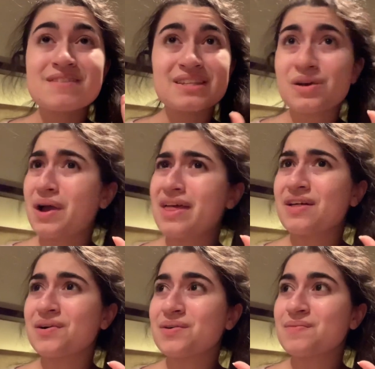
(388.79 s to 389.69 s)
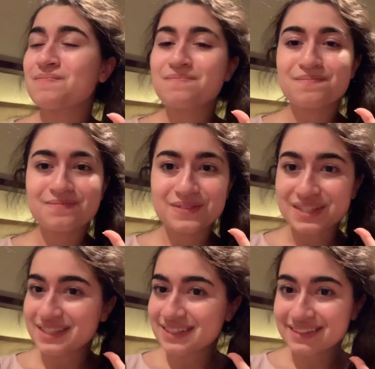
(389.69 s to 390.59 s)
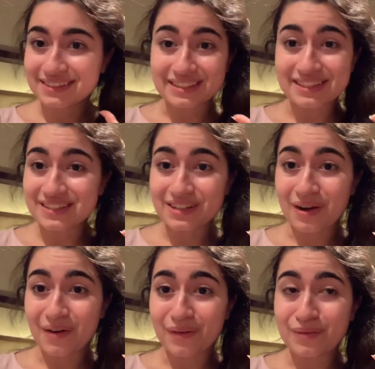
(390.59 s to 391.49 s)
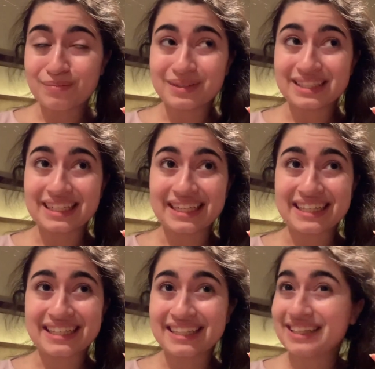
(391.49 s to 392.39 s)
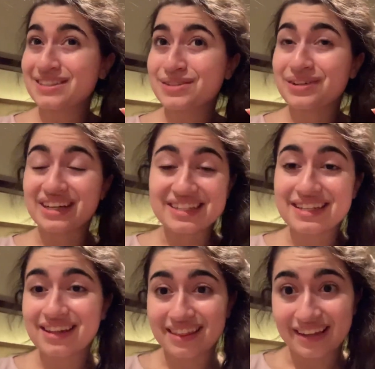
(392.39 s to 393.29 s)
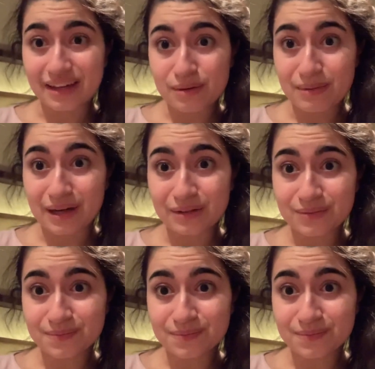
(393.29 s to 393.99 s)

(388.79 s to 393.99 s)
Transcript: It's okay though. Just good to know, but like, that's crazy to think about.